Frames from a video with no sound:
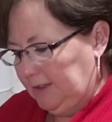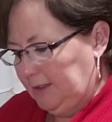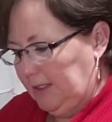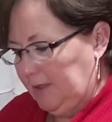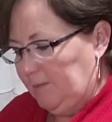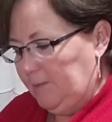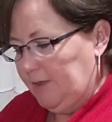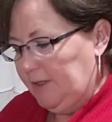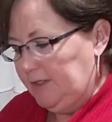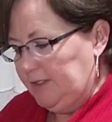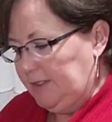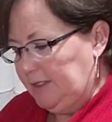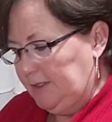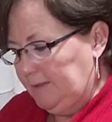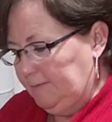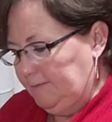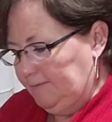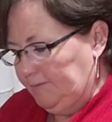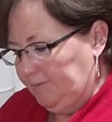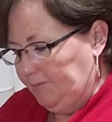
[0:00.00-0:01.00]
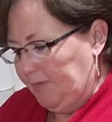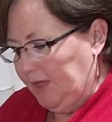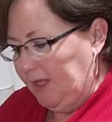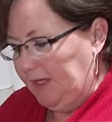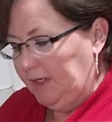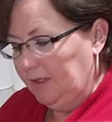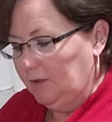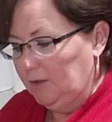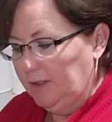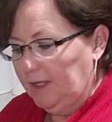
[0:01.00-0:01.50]
Keep it
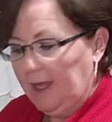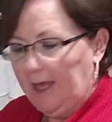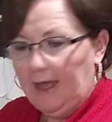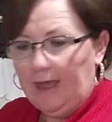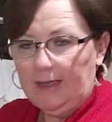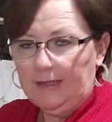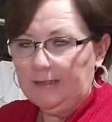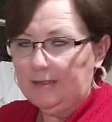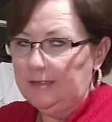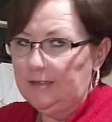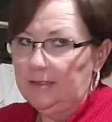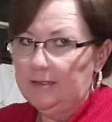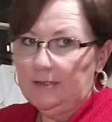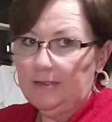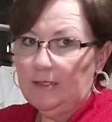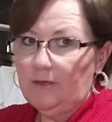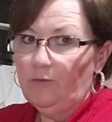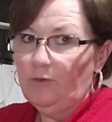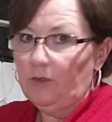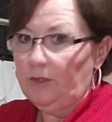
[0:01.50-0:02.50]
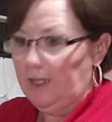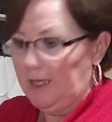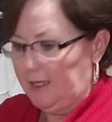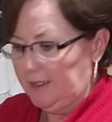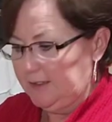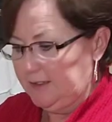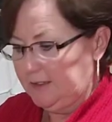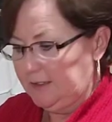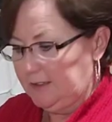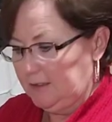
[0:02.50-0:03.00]
and it'll last. This stuff will
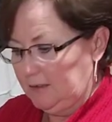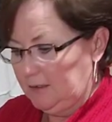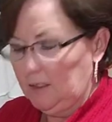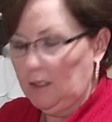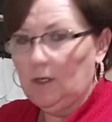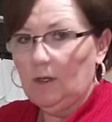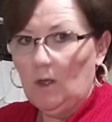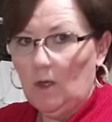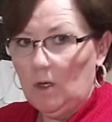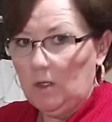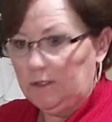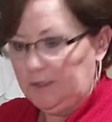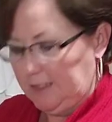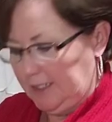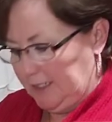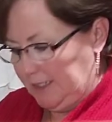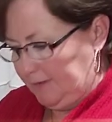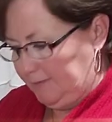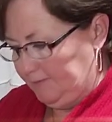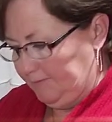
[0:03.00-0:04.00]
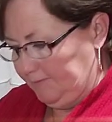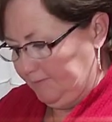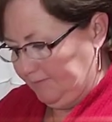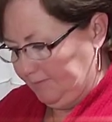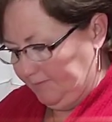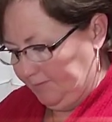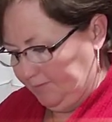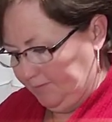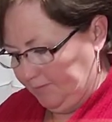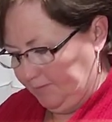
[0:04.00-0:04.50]
last a long time.
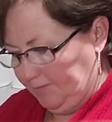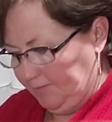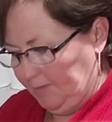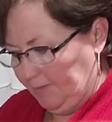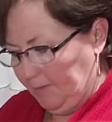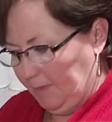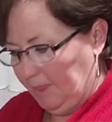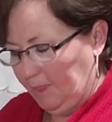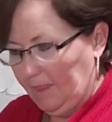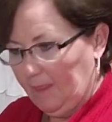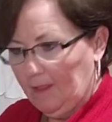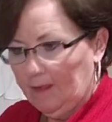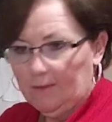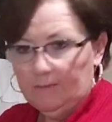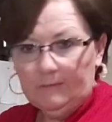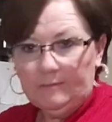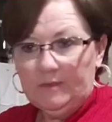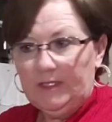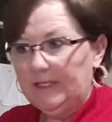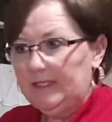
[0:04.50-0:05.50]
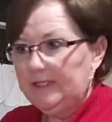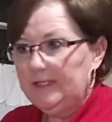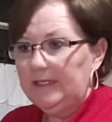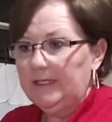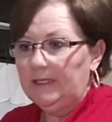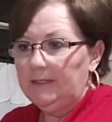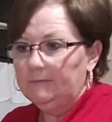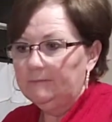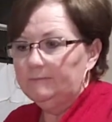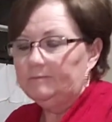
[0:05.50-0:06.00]
That's
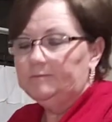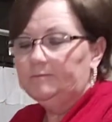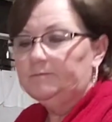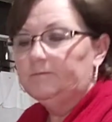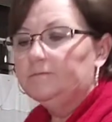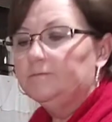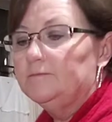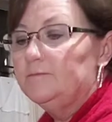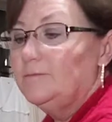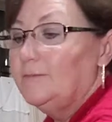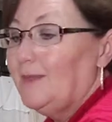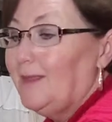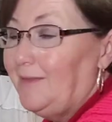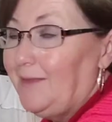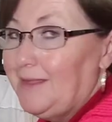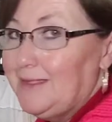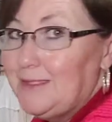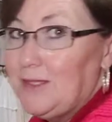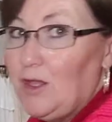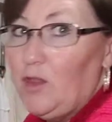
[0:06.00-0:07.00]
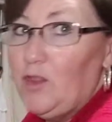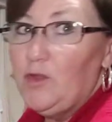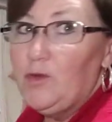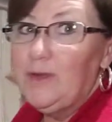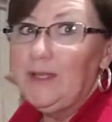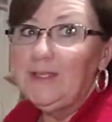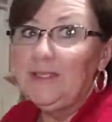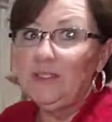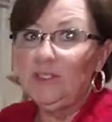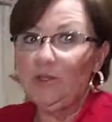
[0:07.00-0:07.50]
it. That's all there
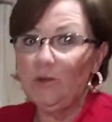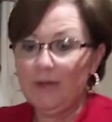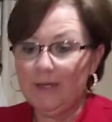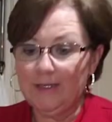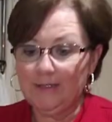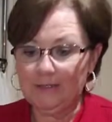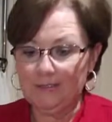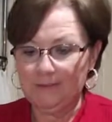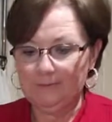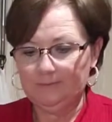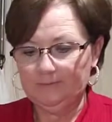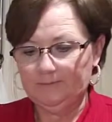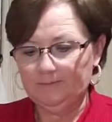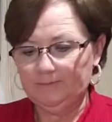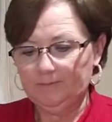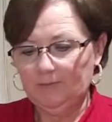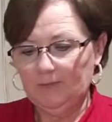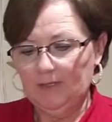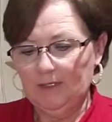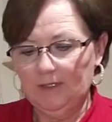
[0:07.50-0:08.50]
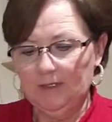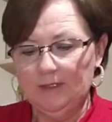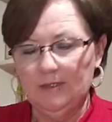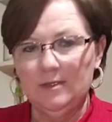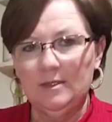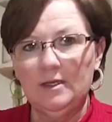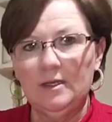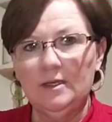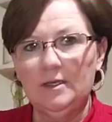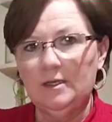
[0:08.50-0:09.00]
is to it.
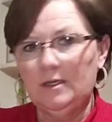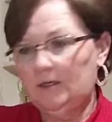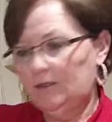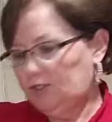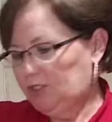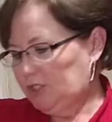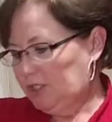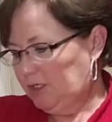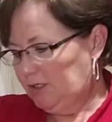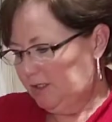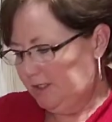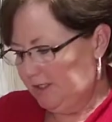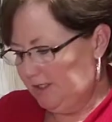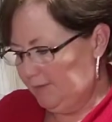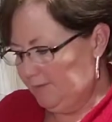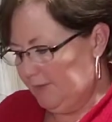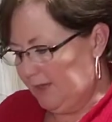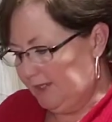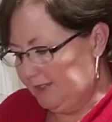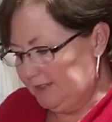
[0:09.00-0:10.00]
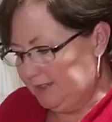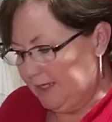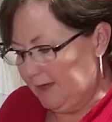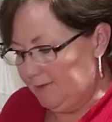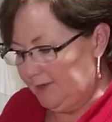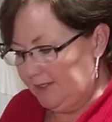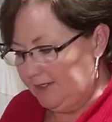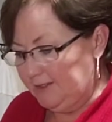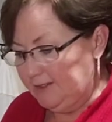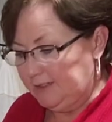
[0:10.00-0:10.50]
Show you. It makes,
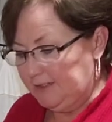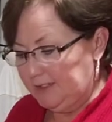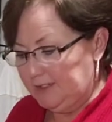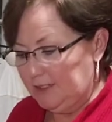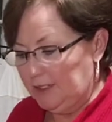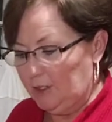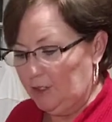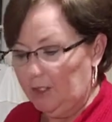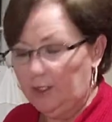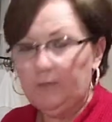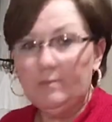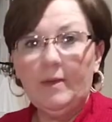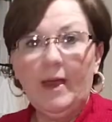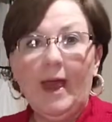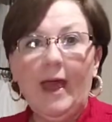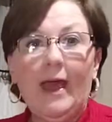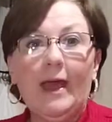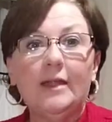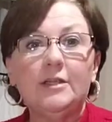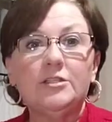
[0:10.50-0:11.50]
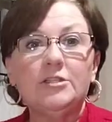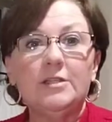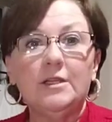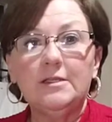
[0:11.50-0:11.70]
this is a good batch.